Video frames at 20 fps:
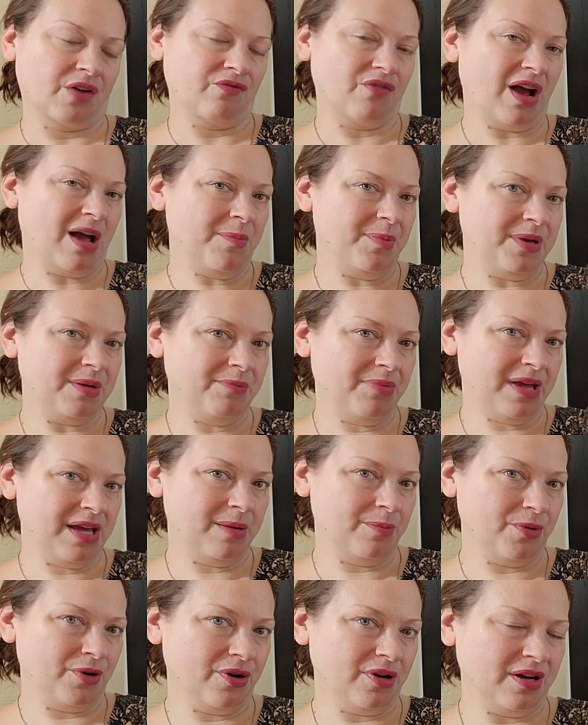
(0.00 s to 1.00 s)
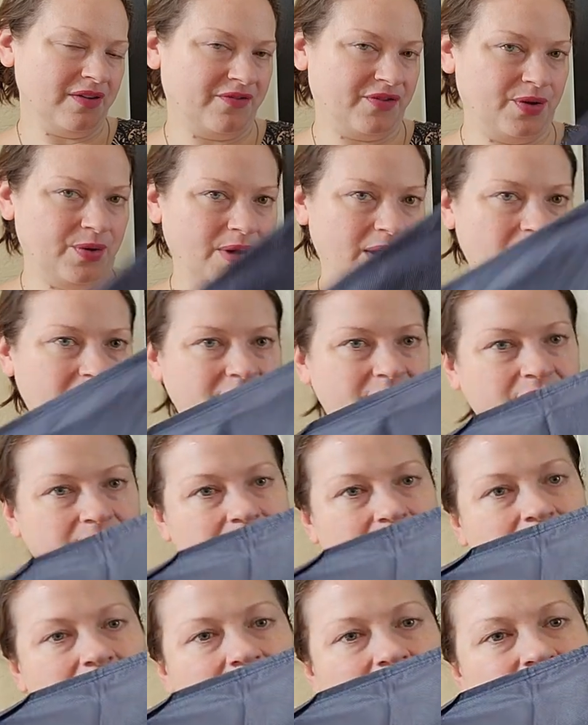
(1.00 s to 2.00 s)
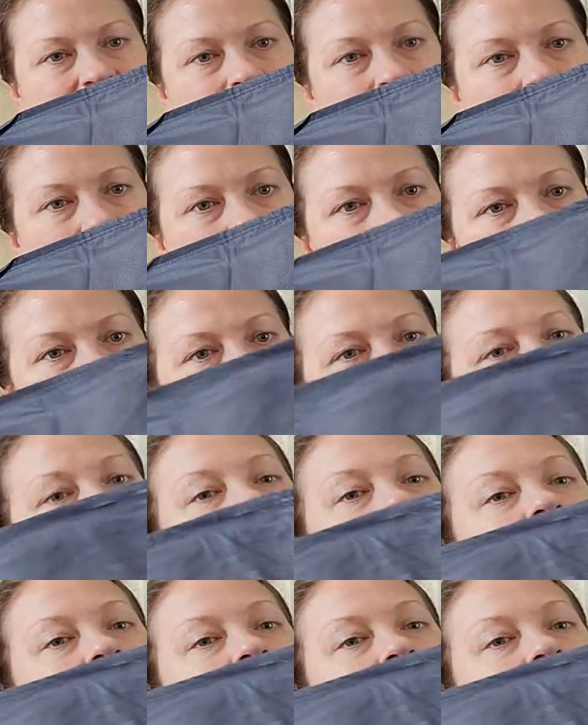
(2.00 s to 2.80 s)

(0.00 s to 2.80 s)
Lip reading: wrapping paper if you had the smaller,